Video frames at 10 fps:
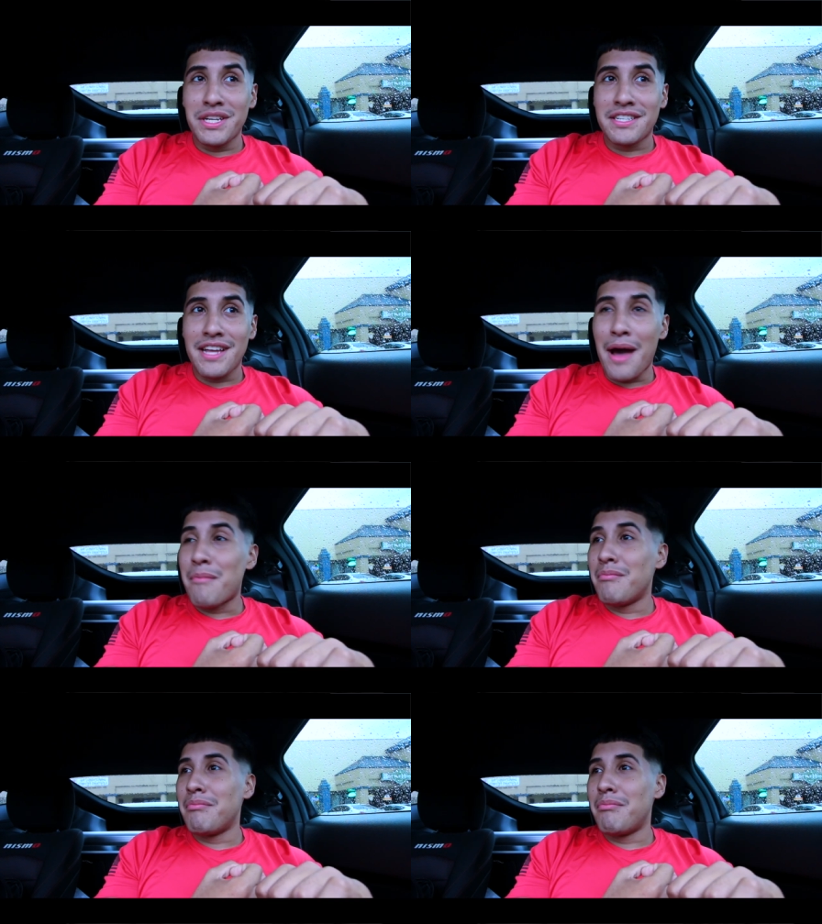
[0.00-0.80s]
which
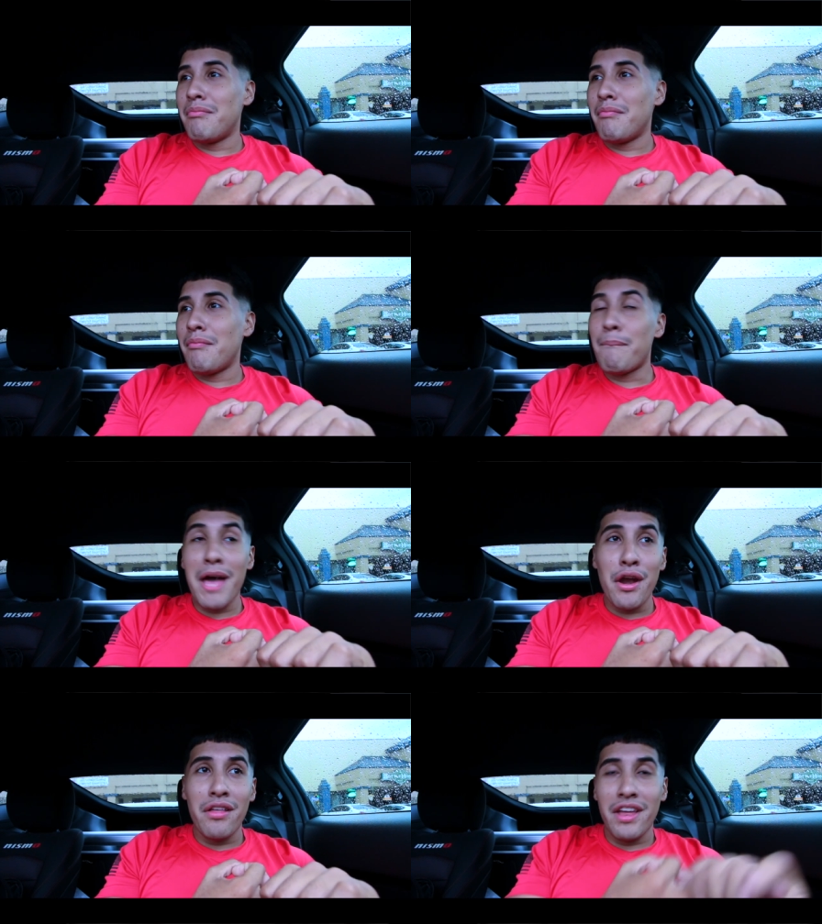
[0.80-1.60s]
I'm
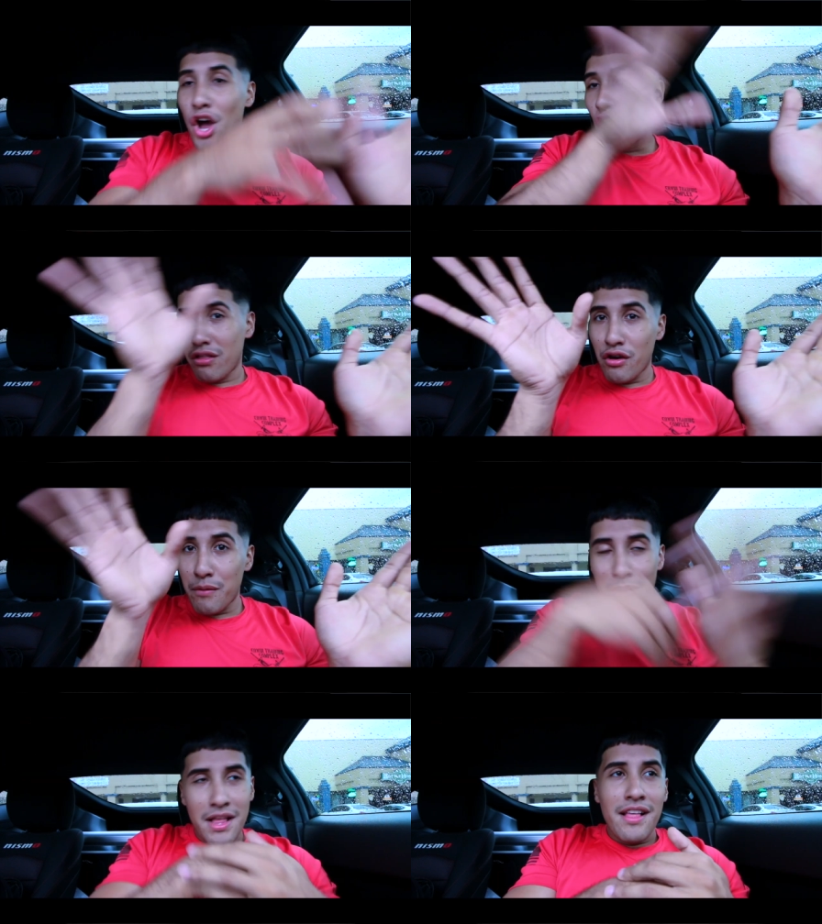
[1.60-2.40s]
better than all of
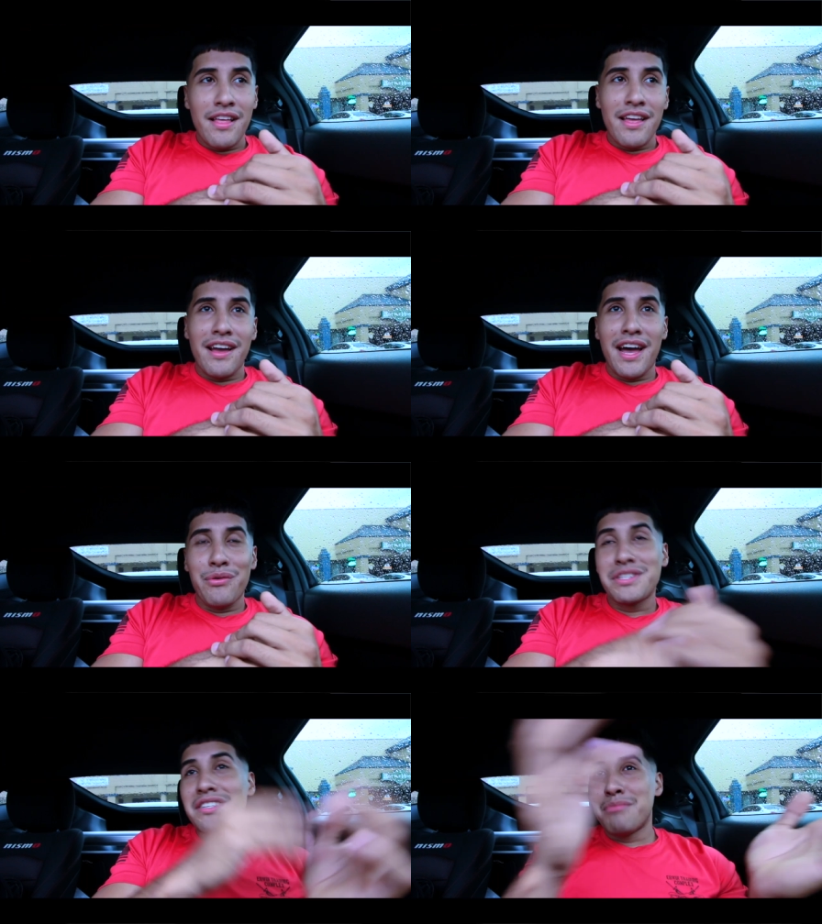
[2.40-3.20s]
them.
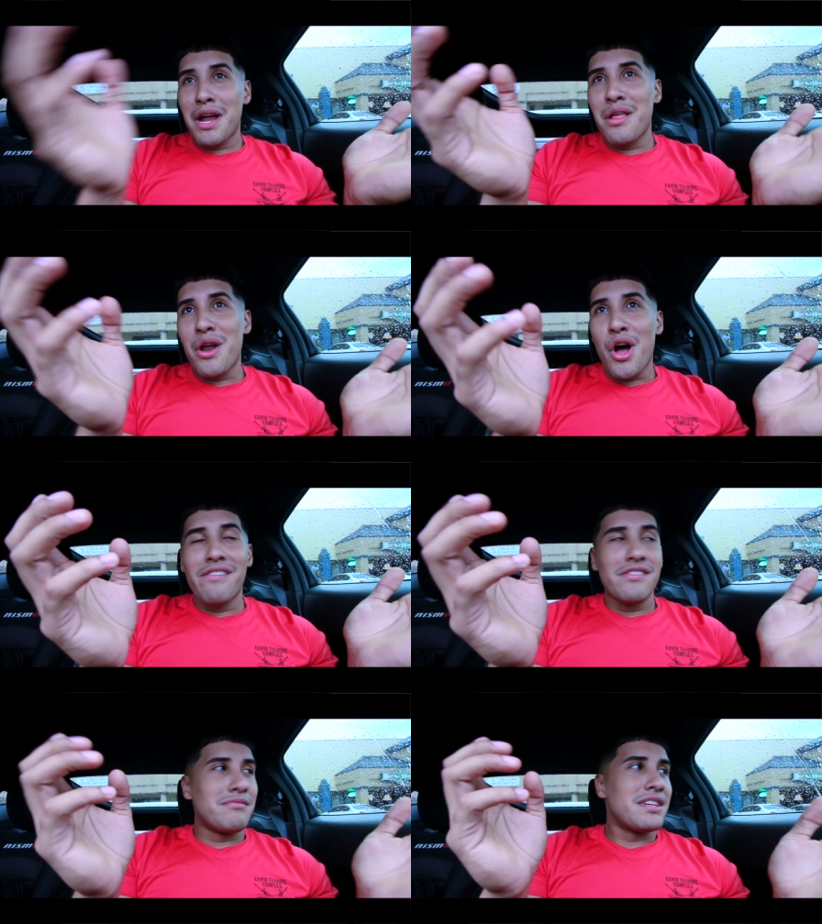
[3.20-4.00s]
Uh, which is better than
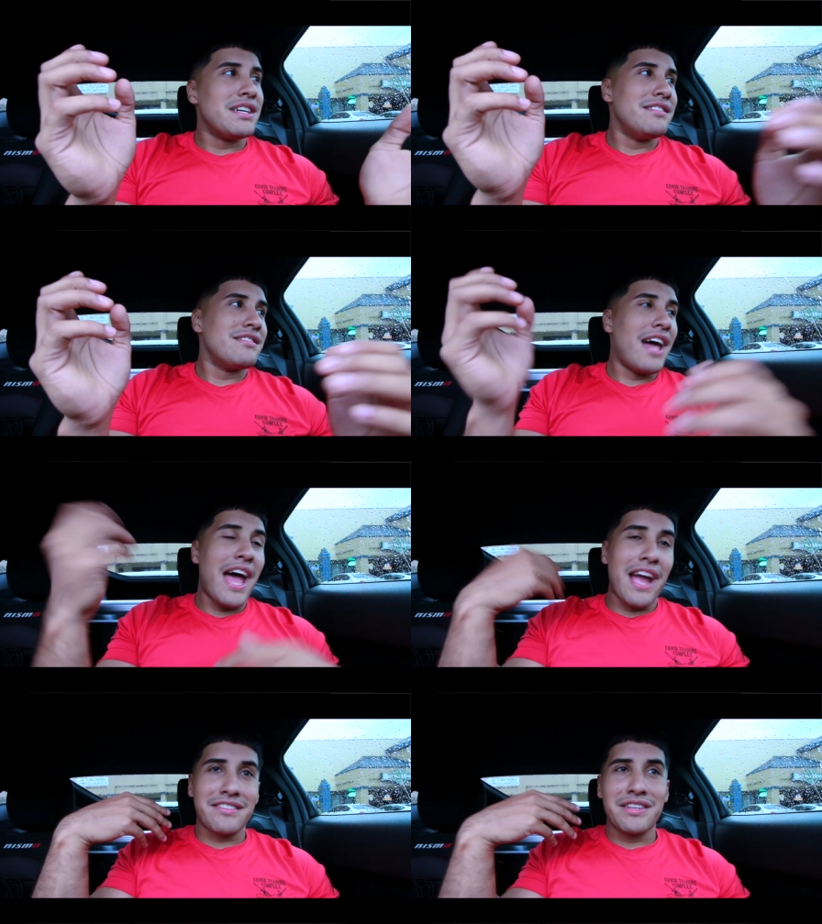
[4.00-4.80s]
all of them because
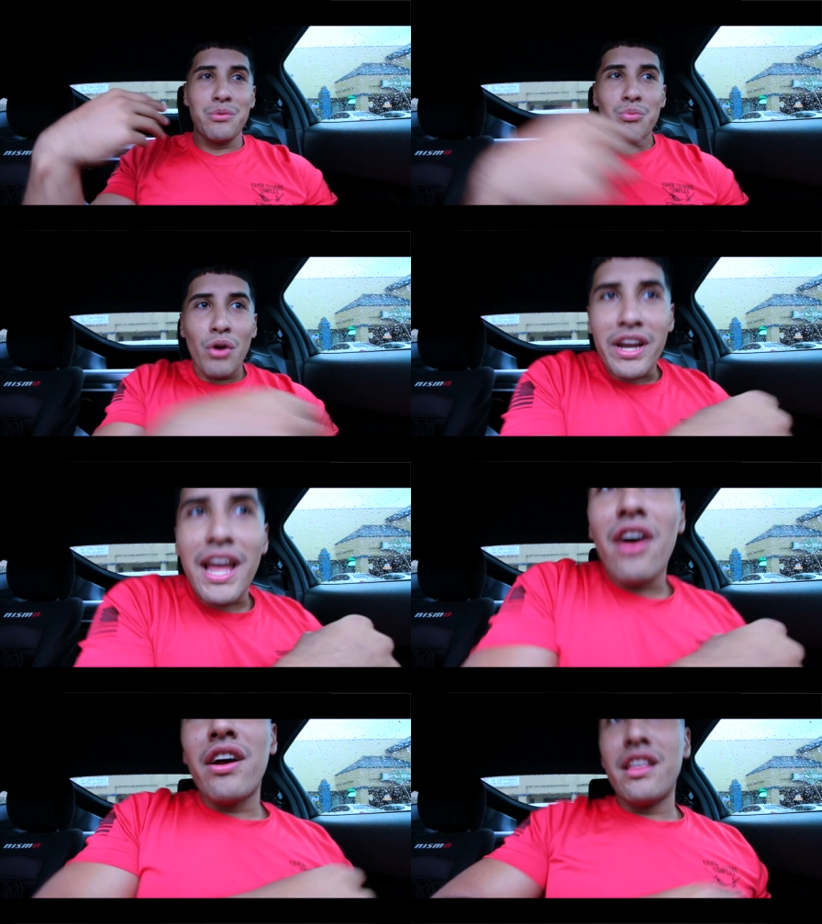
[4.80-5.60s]
I actually work
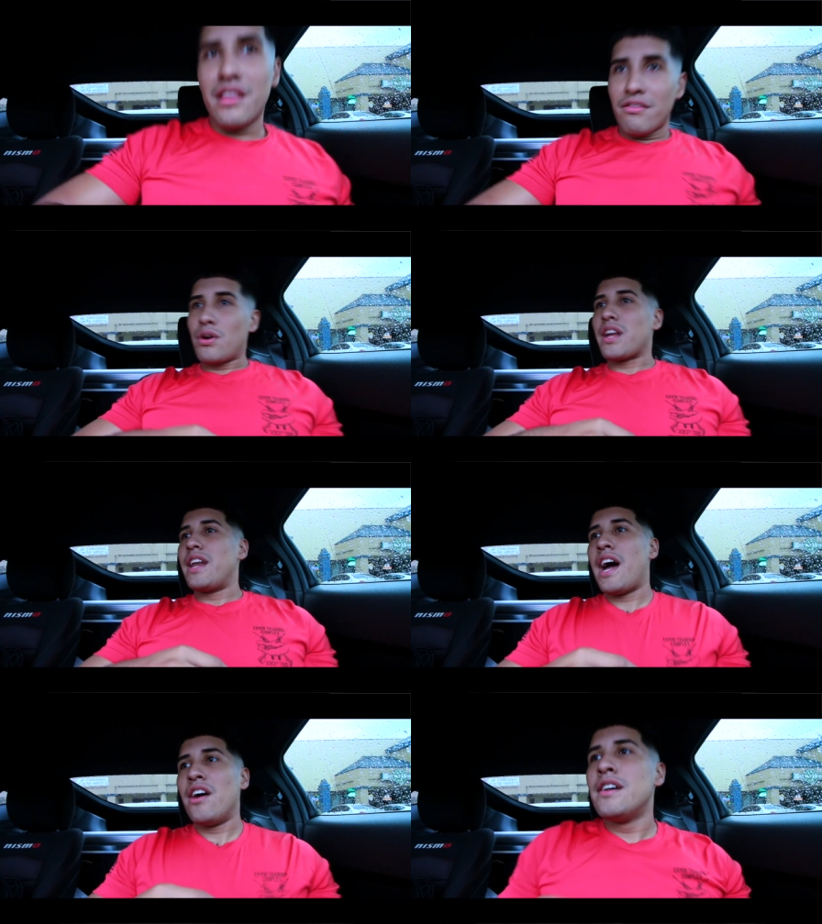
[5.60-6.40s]
out and love
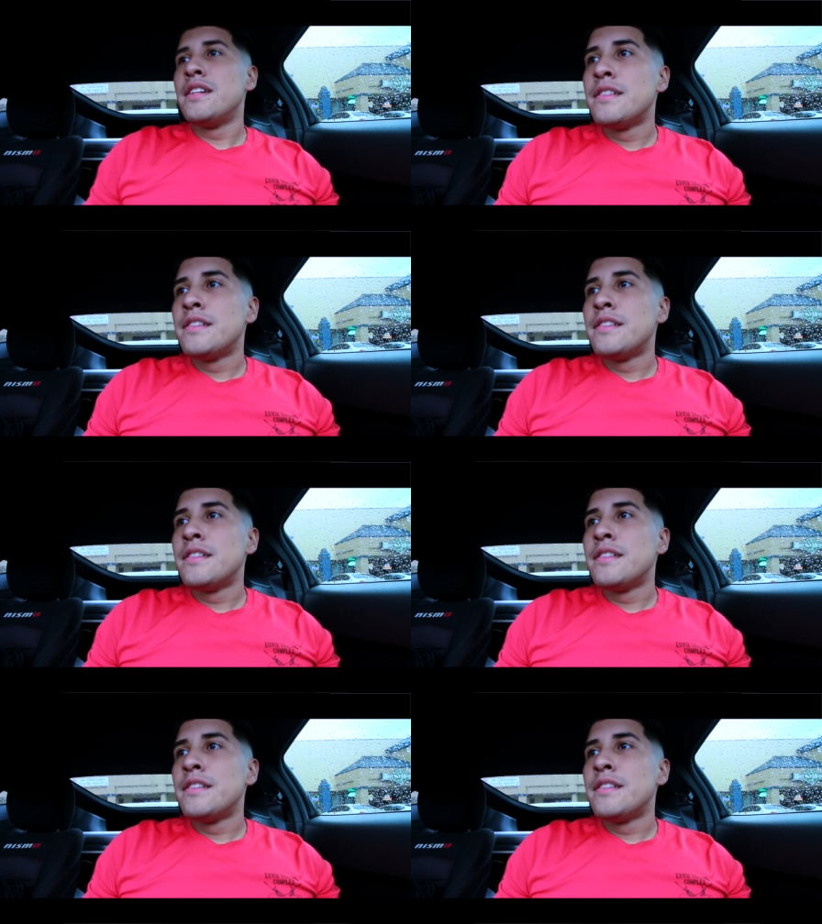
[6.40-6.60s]
working out.